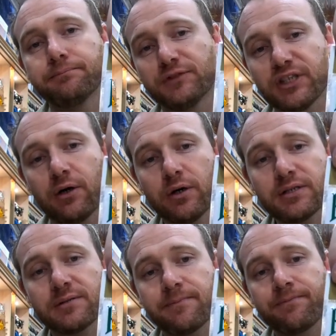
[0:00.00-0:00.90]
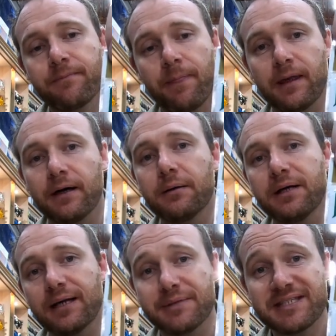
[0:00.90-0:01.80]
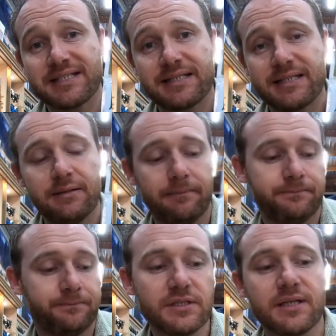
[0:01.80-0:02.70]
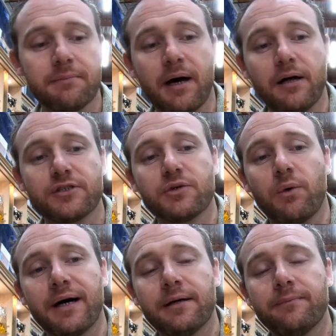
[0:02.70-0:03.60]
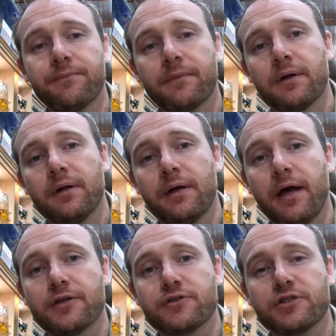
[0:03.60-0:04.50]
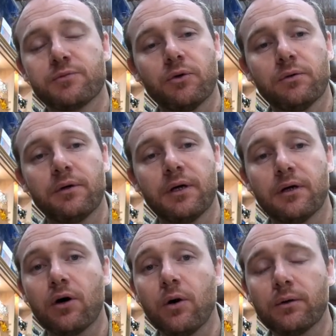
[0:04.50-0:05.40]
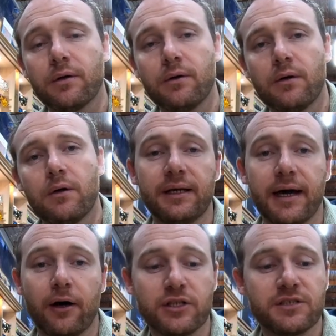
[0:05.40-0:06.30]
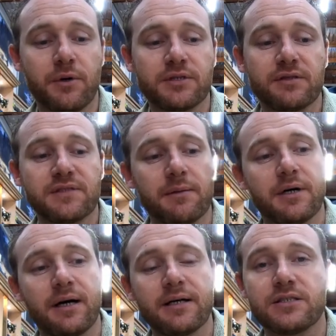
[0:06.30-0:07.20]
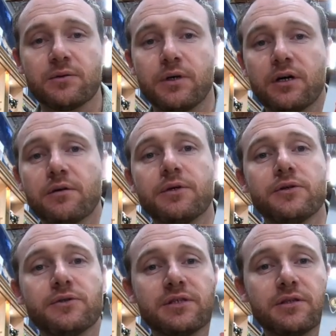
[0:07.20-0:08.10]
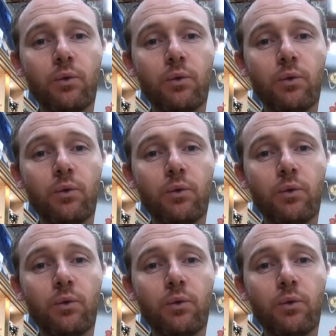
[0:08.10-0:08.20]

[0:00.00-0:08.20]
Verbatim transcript: jig hooks in number 16, some Ultra Wire, extra small in gold. Need a hotspot of some kind, so we're going to be using the